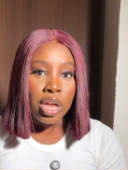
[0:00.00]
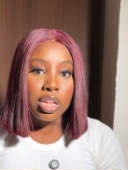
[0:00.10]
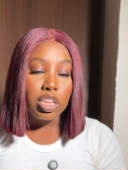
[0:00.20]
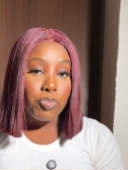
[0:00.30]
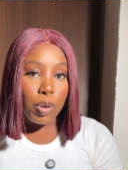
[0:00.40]

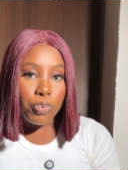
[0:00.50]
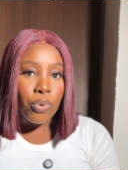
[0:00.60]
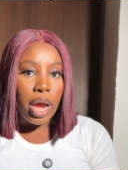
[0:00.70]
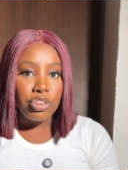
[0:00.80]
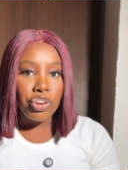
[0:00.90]
the
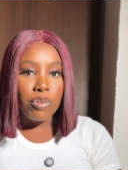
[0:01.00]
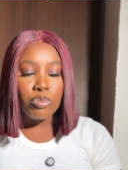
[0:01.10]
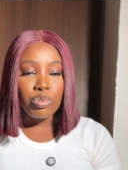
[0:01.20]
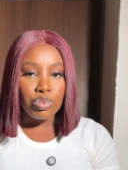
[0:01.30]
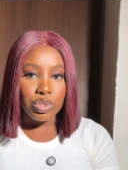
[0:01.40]
people I
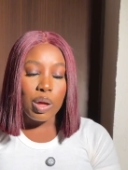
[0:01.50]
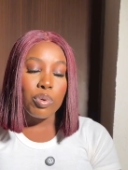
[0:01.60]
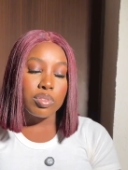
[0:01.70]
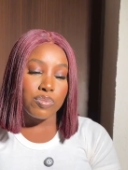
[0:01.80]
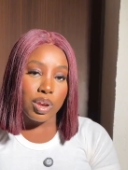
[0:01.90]
traveled to. So that
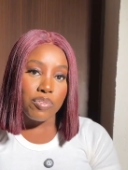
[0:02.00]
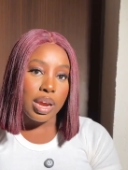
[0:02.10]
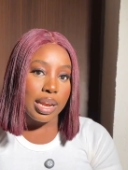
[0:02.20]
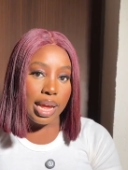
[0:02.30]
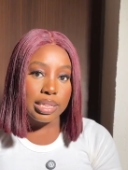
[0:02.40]
was very, very
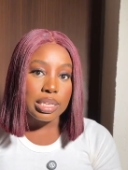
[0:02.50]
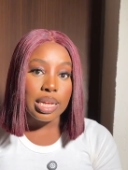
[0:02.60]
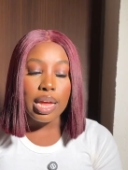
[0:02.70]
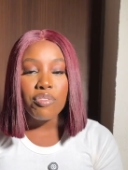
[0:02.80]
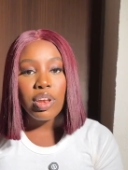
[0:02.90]
enlightening
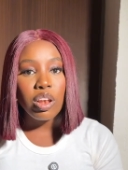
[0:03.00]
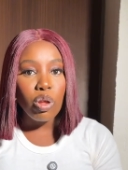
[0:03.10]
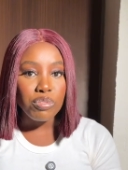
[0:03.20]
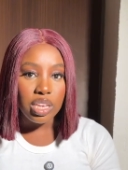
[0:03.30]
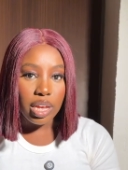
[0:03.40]
and I really
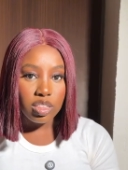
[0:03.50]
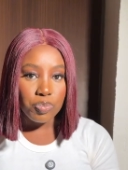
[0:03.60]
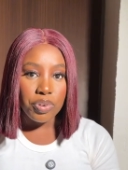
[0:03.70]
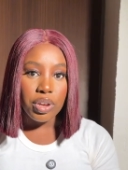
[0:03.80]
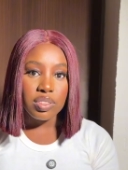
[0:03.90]
loved the
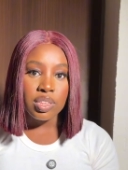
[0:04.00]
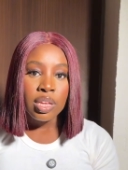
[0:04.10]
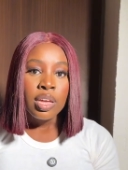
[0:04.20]
experience.